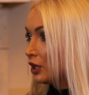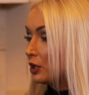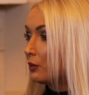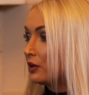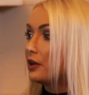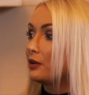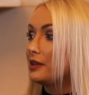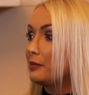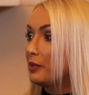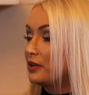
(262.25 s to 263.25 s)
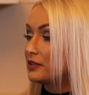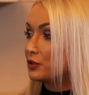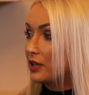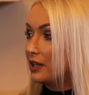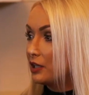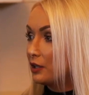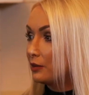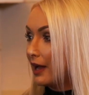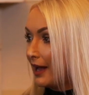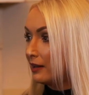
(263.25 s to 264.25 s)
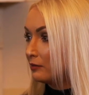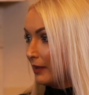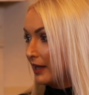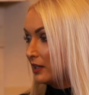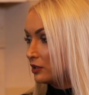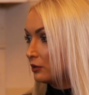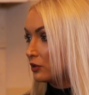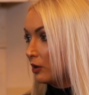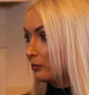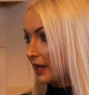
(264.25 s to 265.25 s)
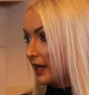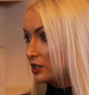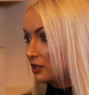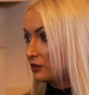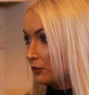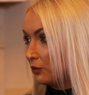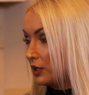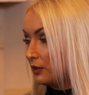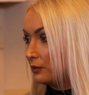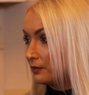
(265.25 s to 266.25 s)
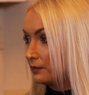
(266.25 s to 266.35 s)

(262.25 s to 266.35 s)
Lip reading: You want to know that the person treating you can manage those complications for you.